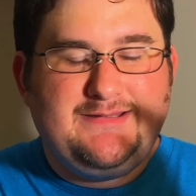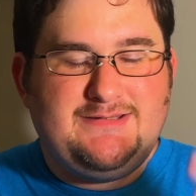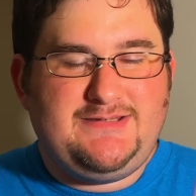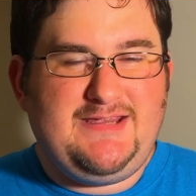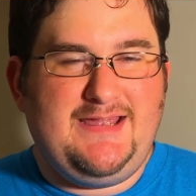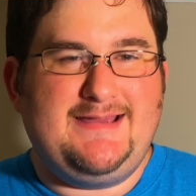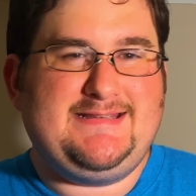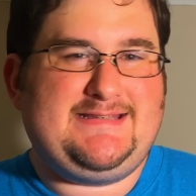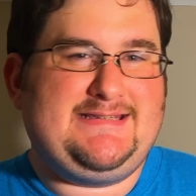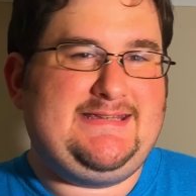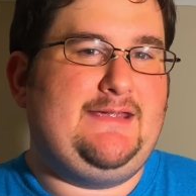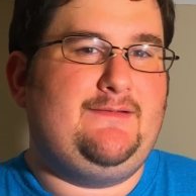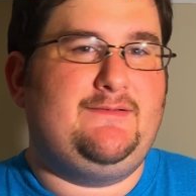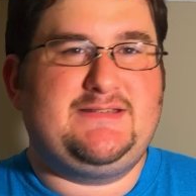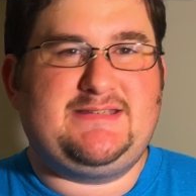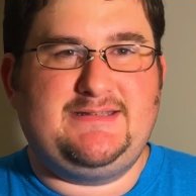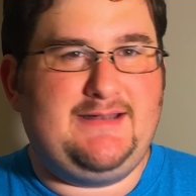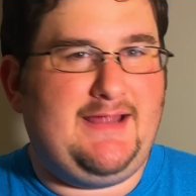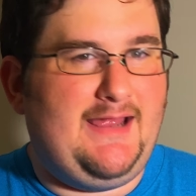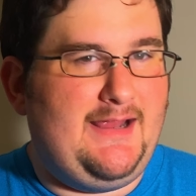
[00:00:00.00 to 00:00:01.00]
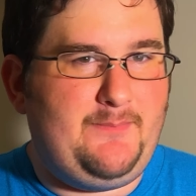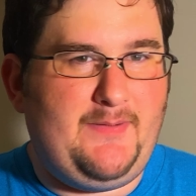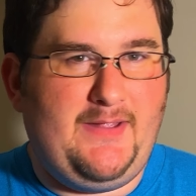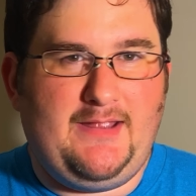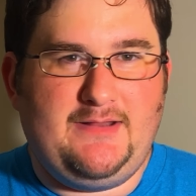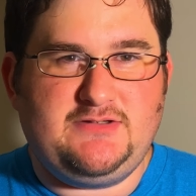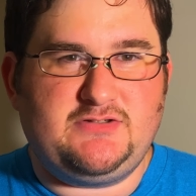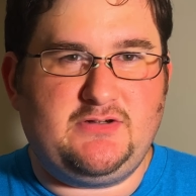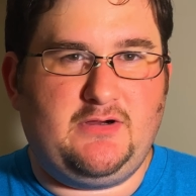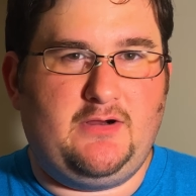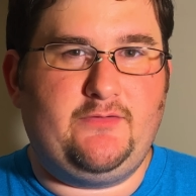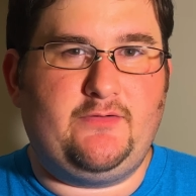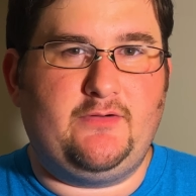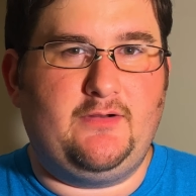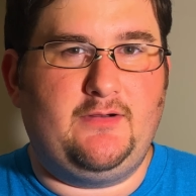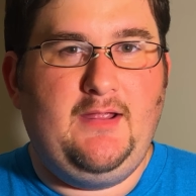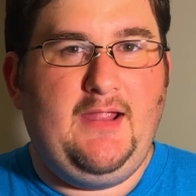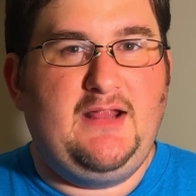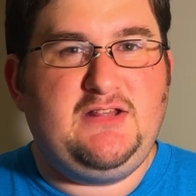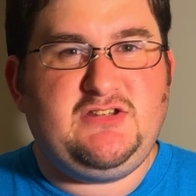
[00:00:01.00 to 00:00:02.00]
Just give us an iPad
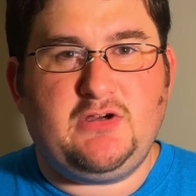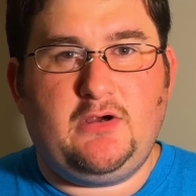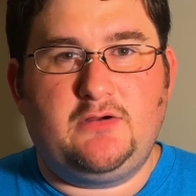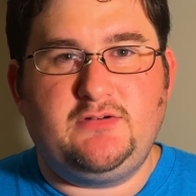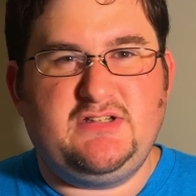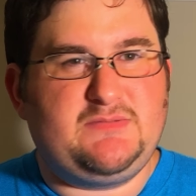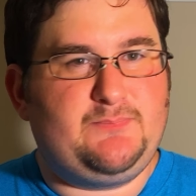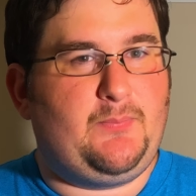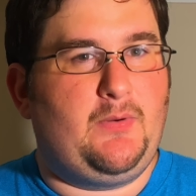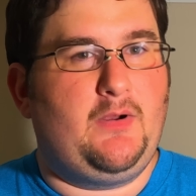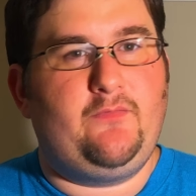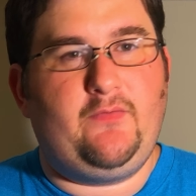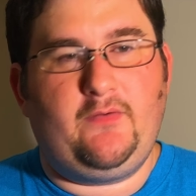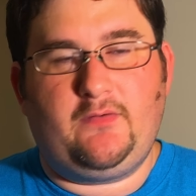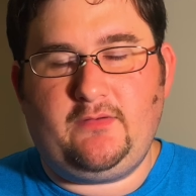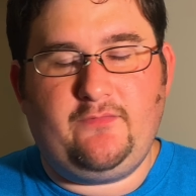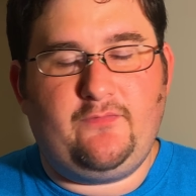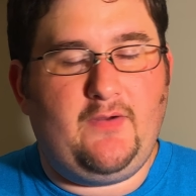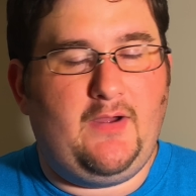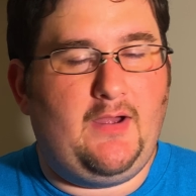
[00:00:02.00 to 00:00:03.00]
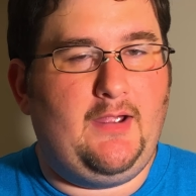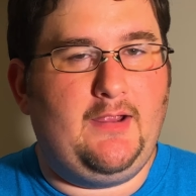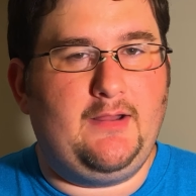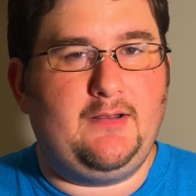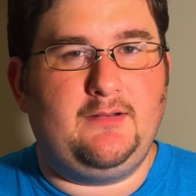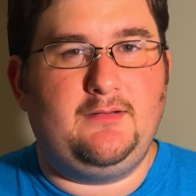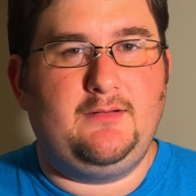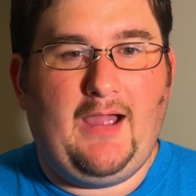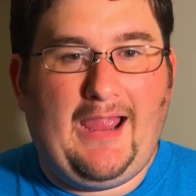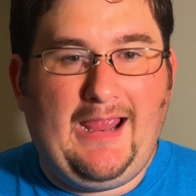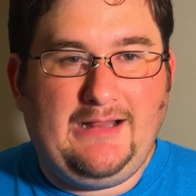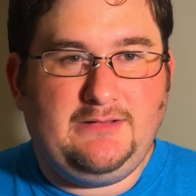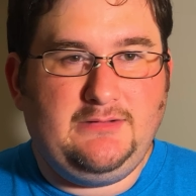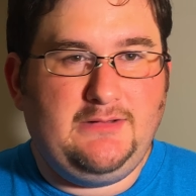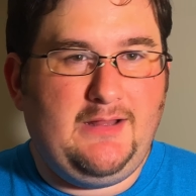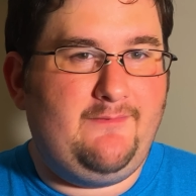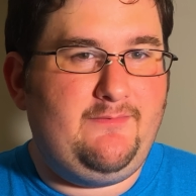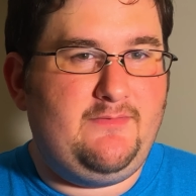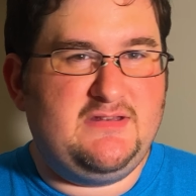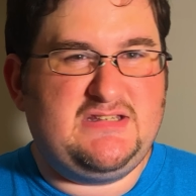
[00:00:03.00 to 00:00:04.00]
charger. It charges perfectly fine. I
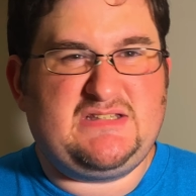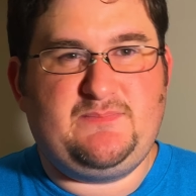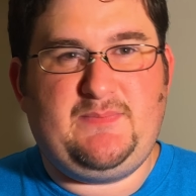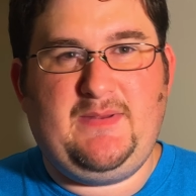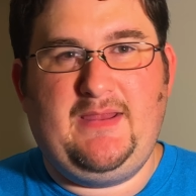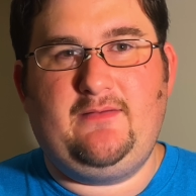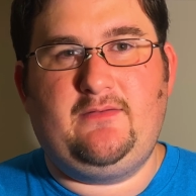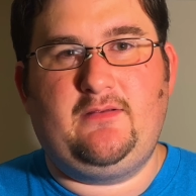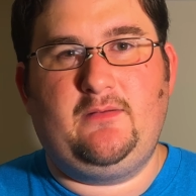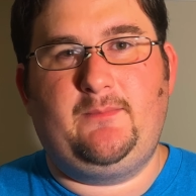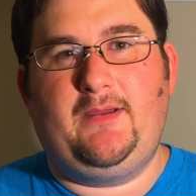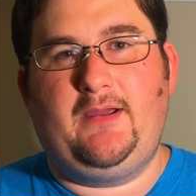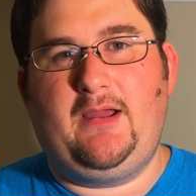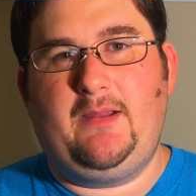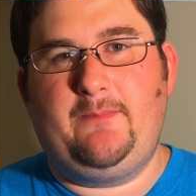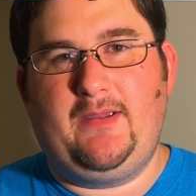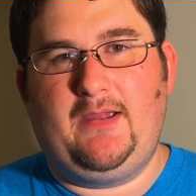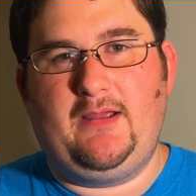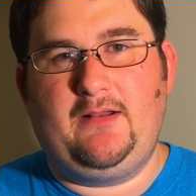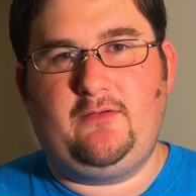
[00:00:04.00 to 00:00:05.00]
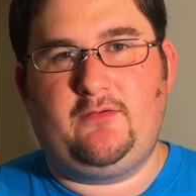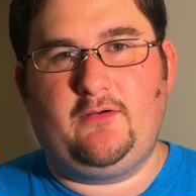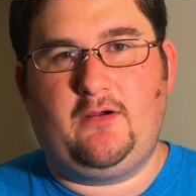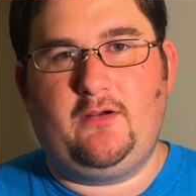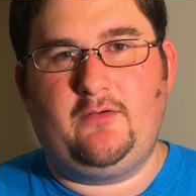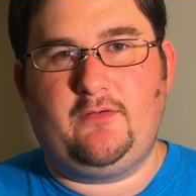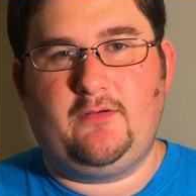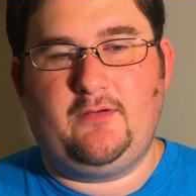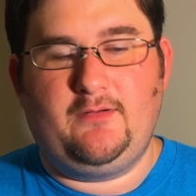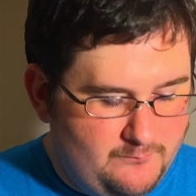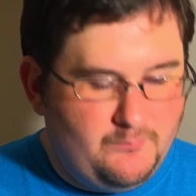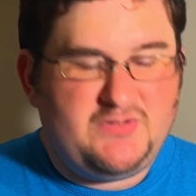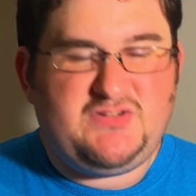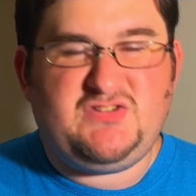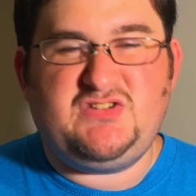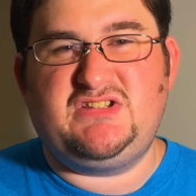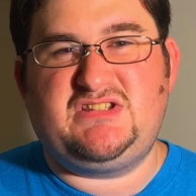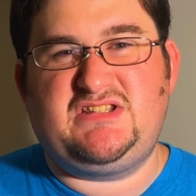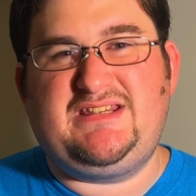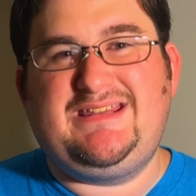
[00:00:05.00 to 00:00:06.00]
love the speeds on my iPad charger. But
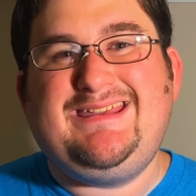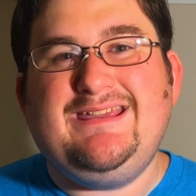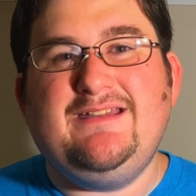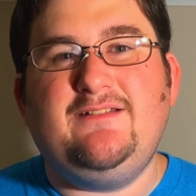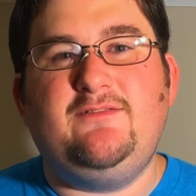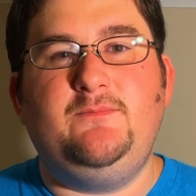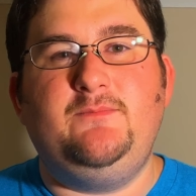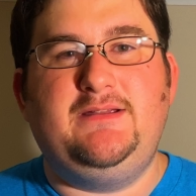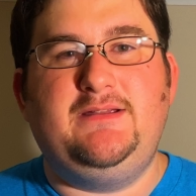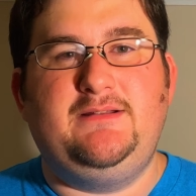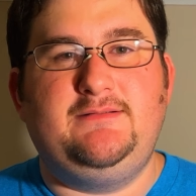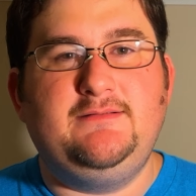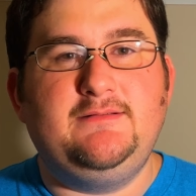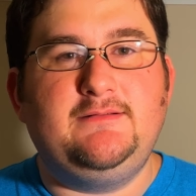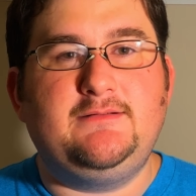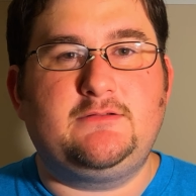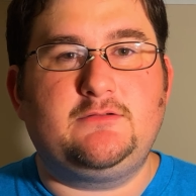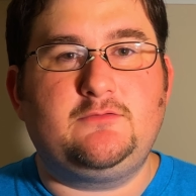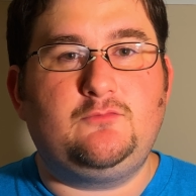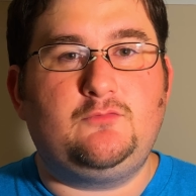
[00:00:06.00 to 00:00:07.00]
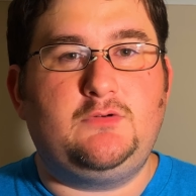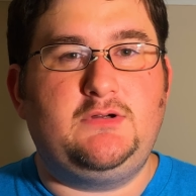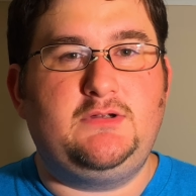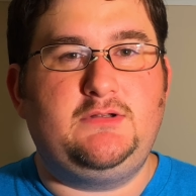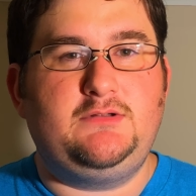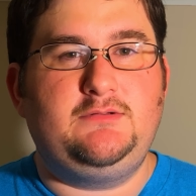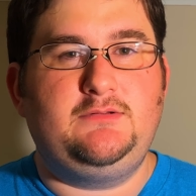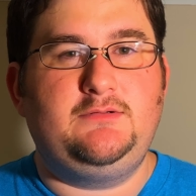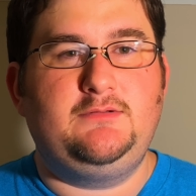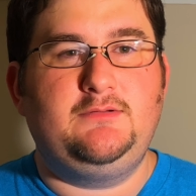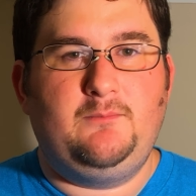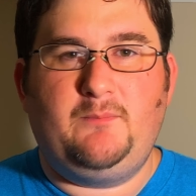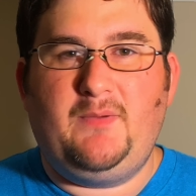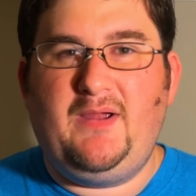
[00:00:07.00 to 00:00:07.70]
just give another one.